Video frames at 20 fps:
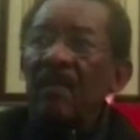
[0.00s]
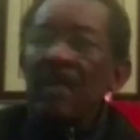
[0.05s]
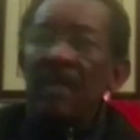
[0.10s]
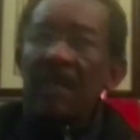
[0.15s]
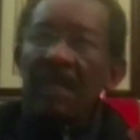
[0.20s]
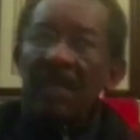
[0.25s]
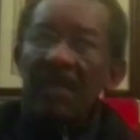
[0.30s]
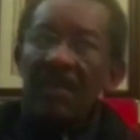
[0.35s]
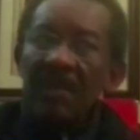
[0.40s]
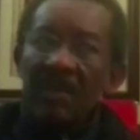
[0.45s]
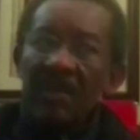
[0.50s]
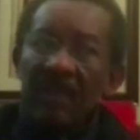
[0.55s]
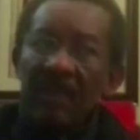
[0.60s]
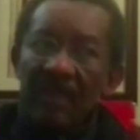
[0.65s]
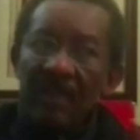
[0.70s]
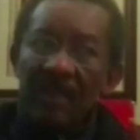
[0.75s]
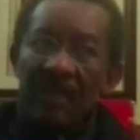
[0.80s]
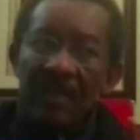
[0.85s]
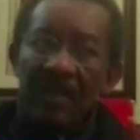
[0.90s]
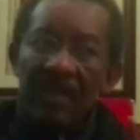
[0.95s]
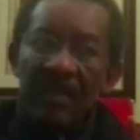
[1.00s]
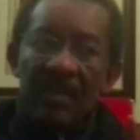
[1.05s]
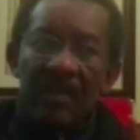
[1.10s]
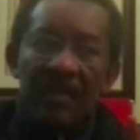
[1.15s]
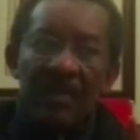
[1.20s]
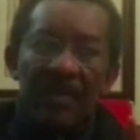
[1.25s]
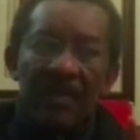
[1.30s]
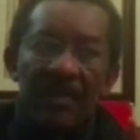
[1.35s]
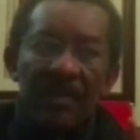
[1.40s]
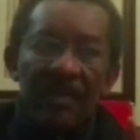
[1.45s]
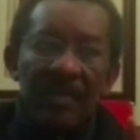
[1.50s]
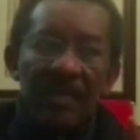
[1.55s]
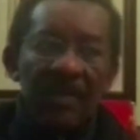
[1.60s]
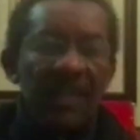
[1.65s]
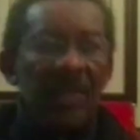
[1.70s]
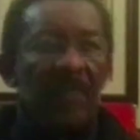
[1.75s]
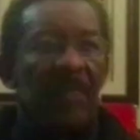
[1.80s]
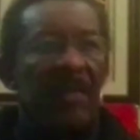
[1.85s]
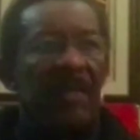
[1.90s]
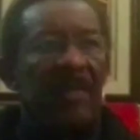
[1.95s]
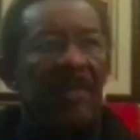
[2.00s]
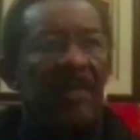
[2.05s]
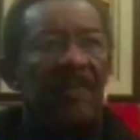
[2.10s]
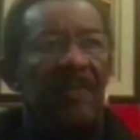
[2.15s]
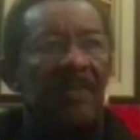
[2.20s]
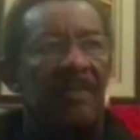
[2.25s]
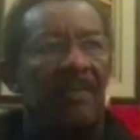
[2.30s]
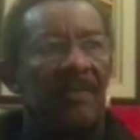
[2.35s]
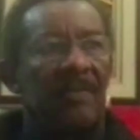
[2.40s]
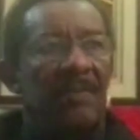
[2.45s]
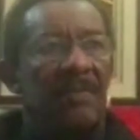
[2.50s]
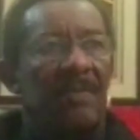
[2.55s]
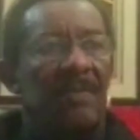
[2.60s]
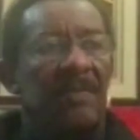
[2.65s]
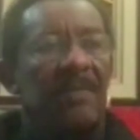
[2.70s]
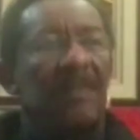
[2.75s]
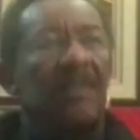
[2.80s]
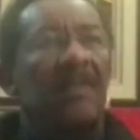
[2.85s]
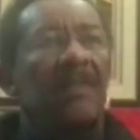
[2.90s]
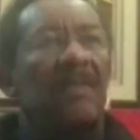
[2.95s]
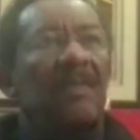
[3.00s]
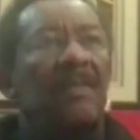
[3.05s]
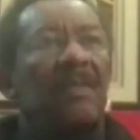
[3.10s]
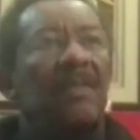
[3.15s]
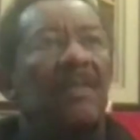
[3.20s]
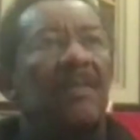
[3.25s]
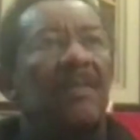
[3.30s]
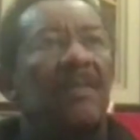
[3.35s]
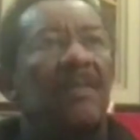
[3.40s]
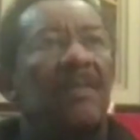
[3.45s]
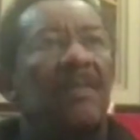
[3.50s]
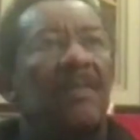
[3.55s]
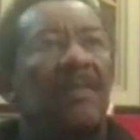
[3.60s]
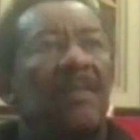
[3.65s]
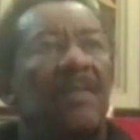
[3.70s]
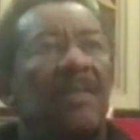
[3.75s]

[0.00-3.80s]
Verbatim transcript: when Eva graduated, when she did her master's, she